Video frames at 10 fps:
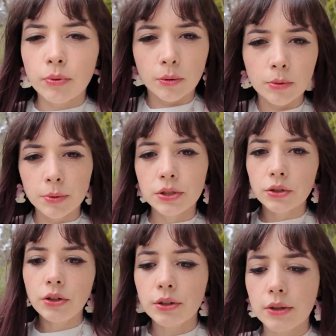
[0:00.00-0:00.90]
I probably
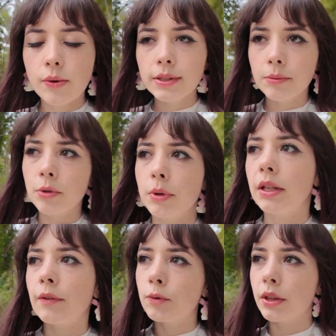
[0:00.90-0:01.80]
should, because otherwise I'm going to be
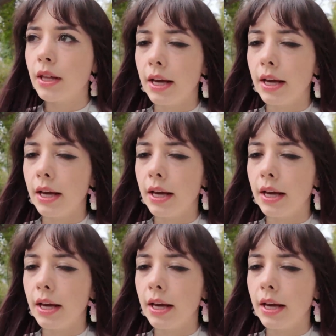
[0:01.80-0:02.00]
left with